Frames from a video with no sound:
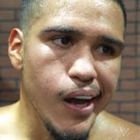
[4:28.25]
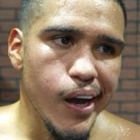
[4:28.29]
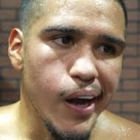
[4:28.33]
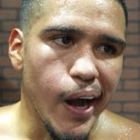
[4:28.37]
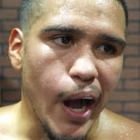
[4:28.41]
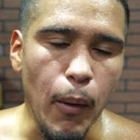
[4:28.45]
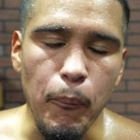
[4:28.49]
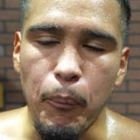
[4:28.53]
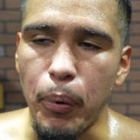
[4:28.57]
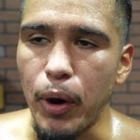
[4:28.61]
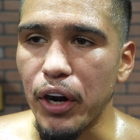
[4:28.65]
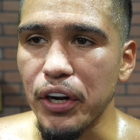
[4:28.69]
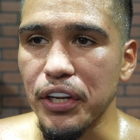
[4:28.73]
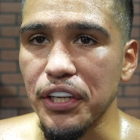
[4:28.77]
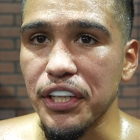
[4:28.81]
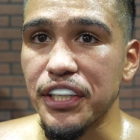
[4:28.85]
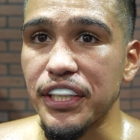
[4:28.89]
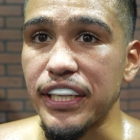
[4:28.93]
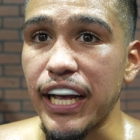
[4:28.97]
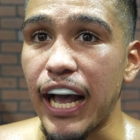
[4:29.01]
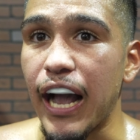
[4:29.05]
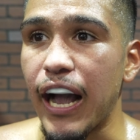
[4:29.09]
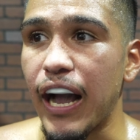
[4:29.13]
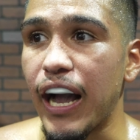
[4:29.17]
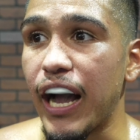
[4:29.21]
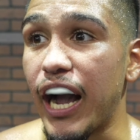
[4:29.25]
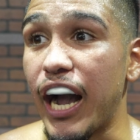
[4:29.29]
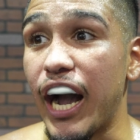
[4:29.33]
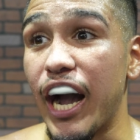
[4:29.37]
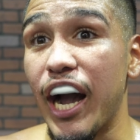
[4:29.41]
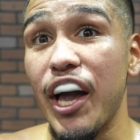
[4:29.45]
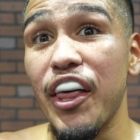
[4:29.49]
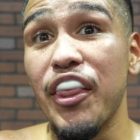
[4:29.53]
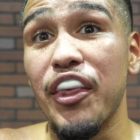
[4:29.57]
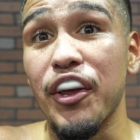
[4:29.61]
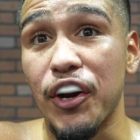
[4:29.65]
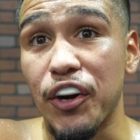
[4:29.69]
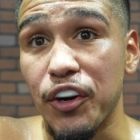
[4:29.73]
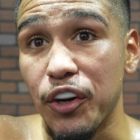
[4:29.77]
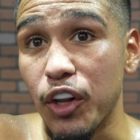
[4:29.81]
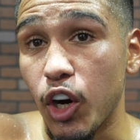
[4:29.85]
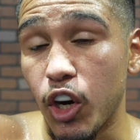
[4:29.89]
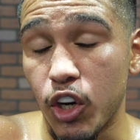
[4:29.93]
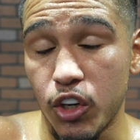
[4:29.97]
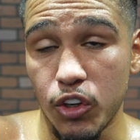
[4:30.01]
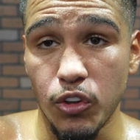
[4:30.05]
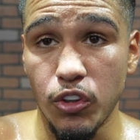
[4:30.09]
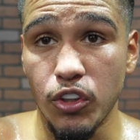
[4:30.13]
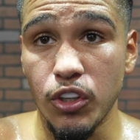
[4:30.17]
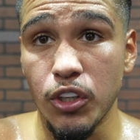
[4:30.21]
opponents that other
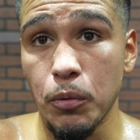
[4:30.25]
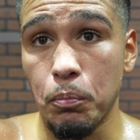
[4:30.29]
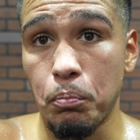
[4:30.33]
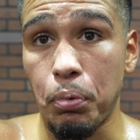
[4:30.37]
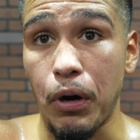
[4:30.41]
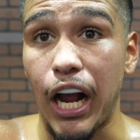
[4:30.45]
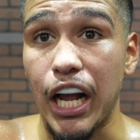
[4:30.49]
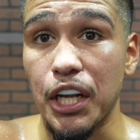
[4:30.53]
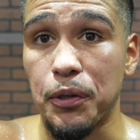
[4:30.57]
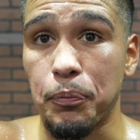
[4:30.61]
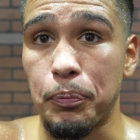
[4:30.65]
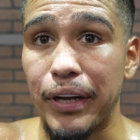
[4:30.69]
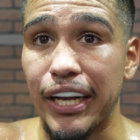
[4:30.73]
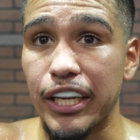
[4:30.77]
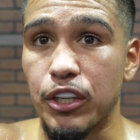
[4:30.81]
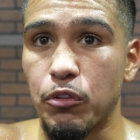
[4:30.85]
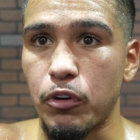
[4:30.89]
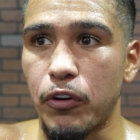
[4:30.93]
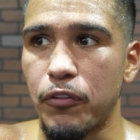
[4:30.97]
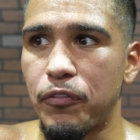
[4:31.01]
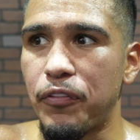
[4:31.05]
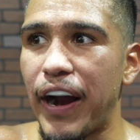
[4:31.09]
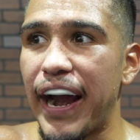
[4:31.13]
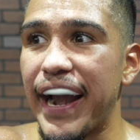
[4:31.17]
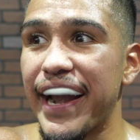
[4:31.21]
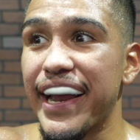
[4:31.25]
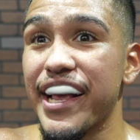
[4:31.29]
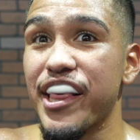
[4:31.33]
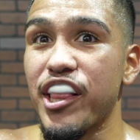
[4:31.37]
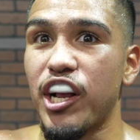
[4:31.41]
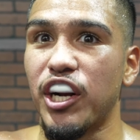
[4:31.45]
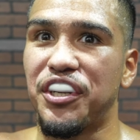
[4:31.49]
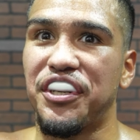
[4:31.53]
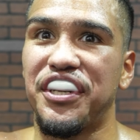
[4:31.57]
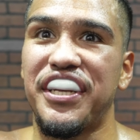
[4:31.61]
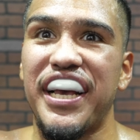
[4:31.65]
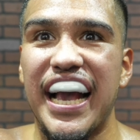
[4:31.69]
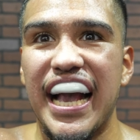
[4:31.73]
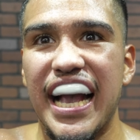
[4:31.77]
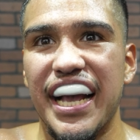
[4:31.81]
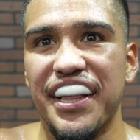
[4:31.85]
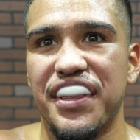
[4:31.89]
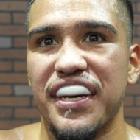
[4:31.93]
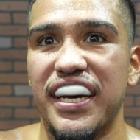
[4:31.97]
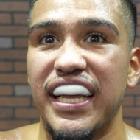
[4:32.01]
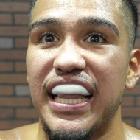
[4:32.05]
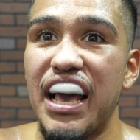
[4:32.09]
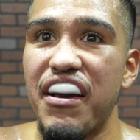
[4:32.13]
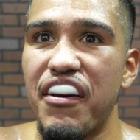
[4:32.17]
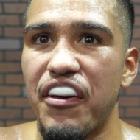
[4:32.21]
known prospects for fighting their 10th,
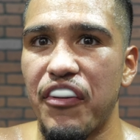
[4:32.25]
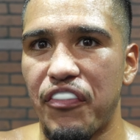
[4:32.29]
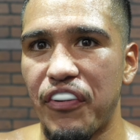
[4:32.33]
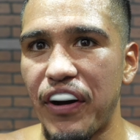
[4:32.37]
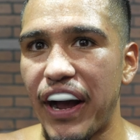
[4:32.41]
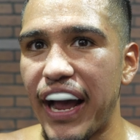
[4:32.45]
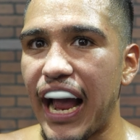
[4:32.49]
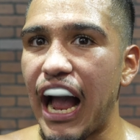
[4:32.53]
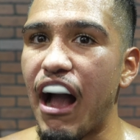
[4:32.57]
11th fight.